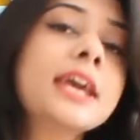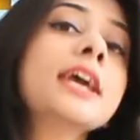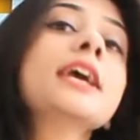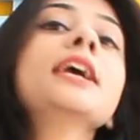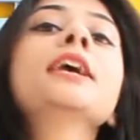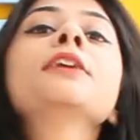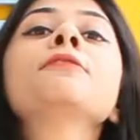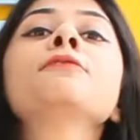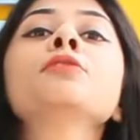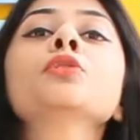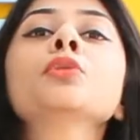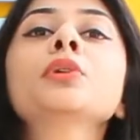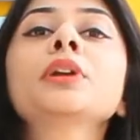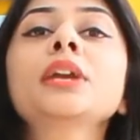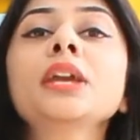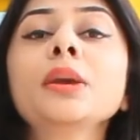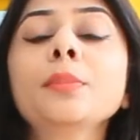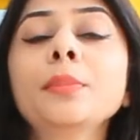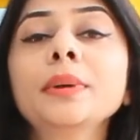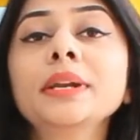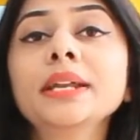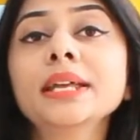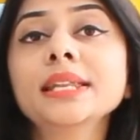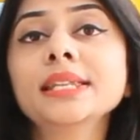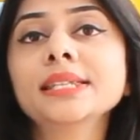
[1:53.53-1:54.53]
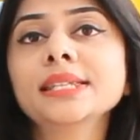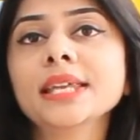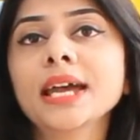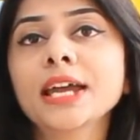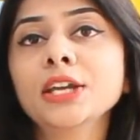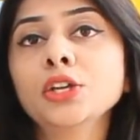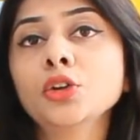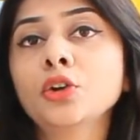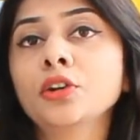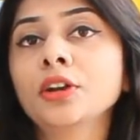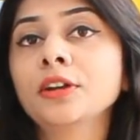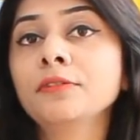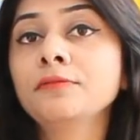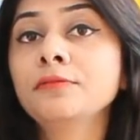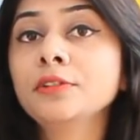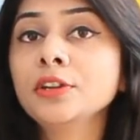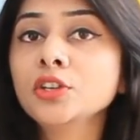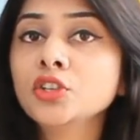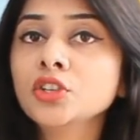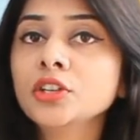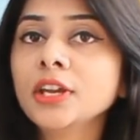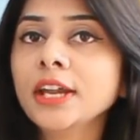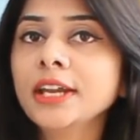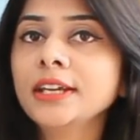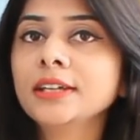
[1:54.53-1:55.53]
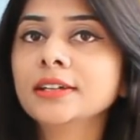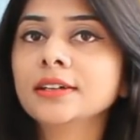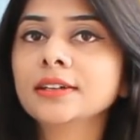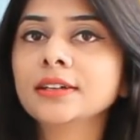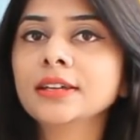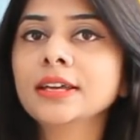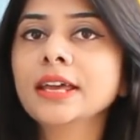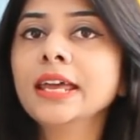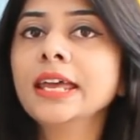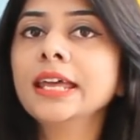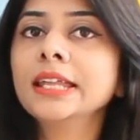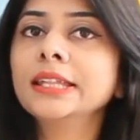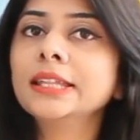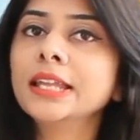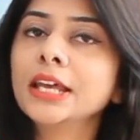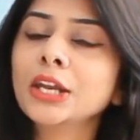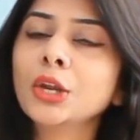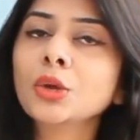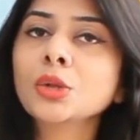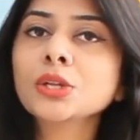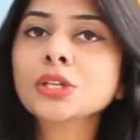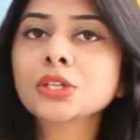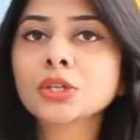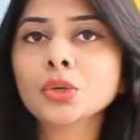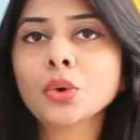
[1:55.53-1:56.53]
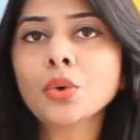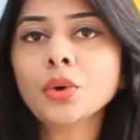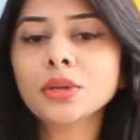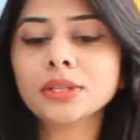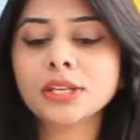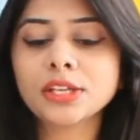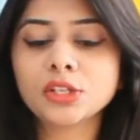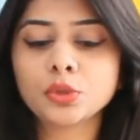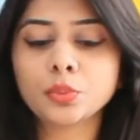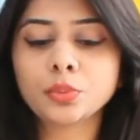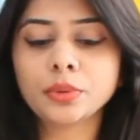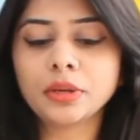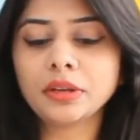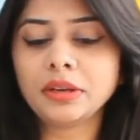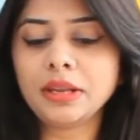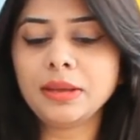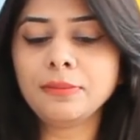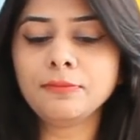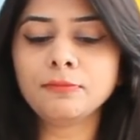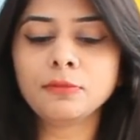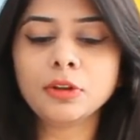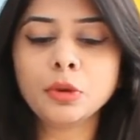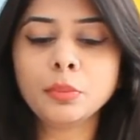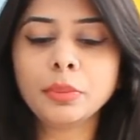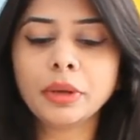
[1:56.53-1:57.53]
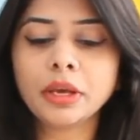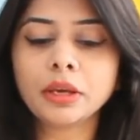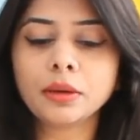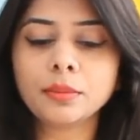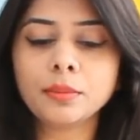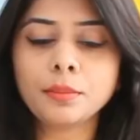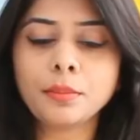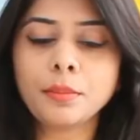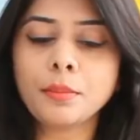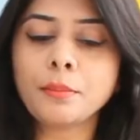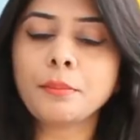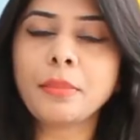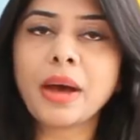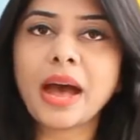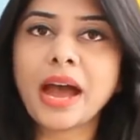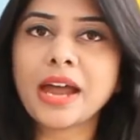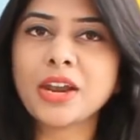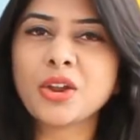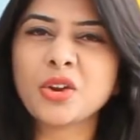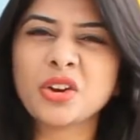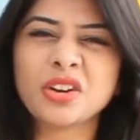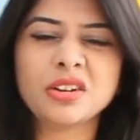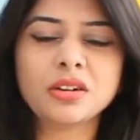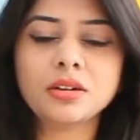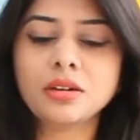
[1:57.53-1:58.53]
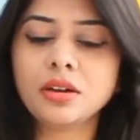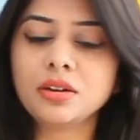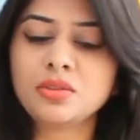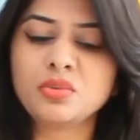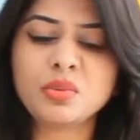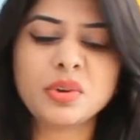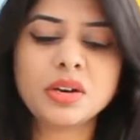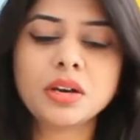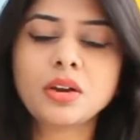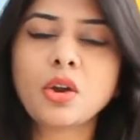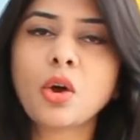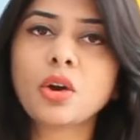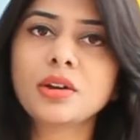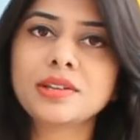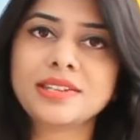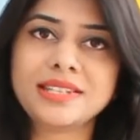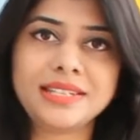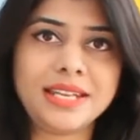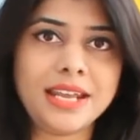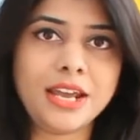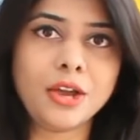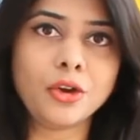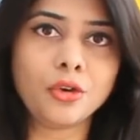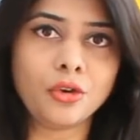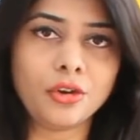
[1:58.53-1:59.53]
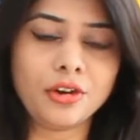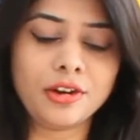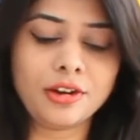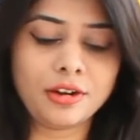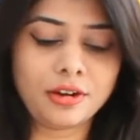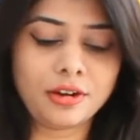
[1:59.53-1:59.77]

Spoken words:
If you keep it inside your refrigerator, then also this cream will become bad or it will not stay good.